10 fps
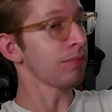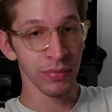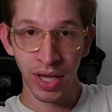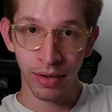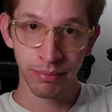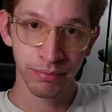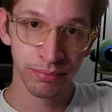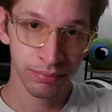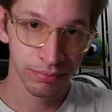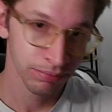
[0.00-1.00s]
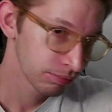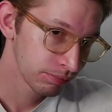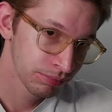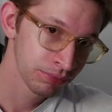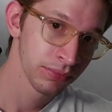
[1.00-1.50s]
Yeah,
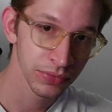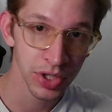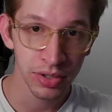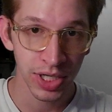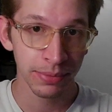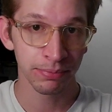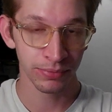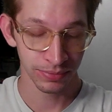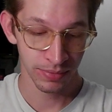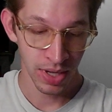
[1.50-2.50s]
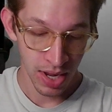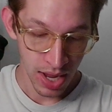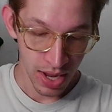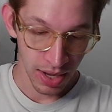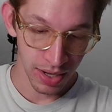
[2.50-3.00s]
journal
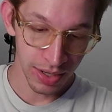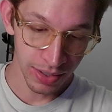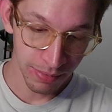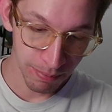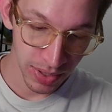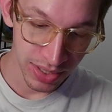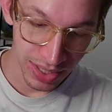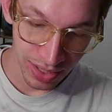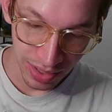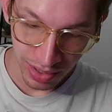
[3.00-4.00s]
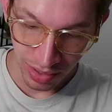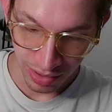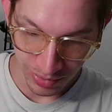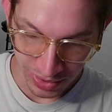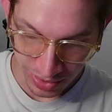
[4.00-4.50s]
time. Monday. Let
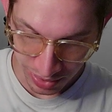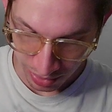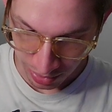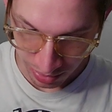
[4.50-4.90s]
me see.